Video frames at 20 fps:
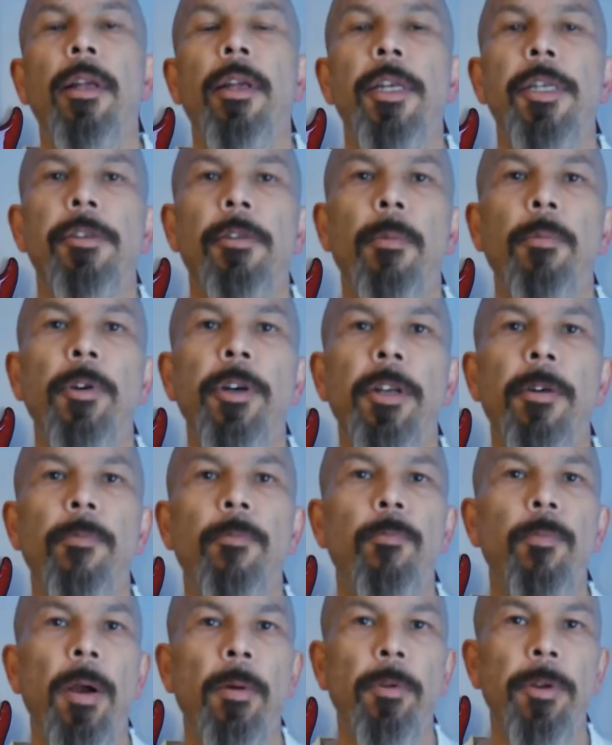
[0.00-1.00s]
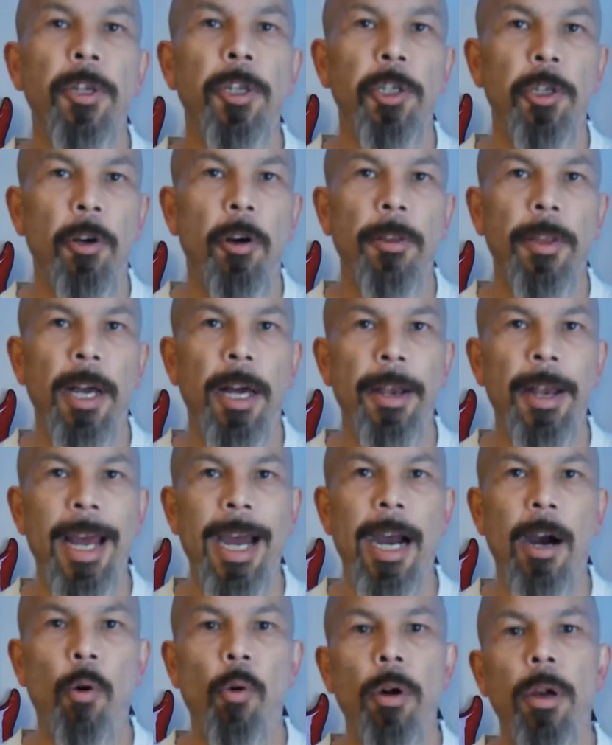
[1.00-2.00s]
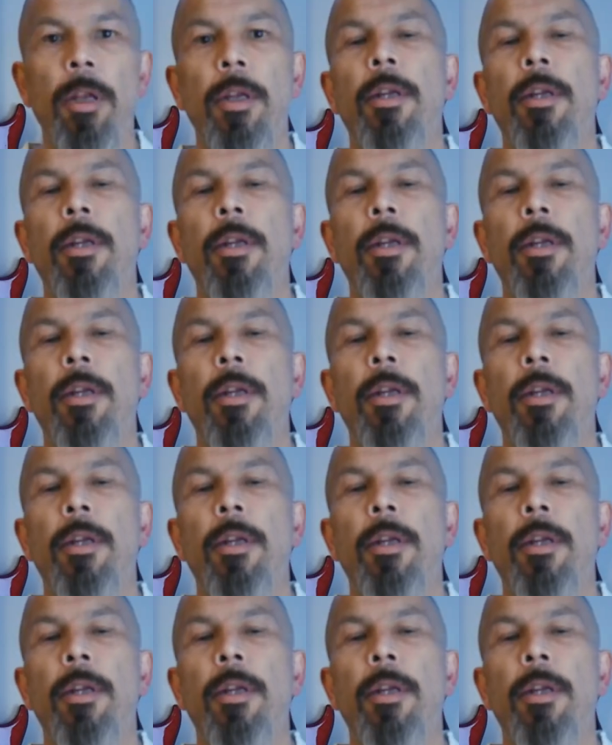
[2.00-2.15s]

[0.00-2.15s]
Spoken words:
so I'm gonna show that now.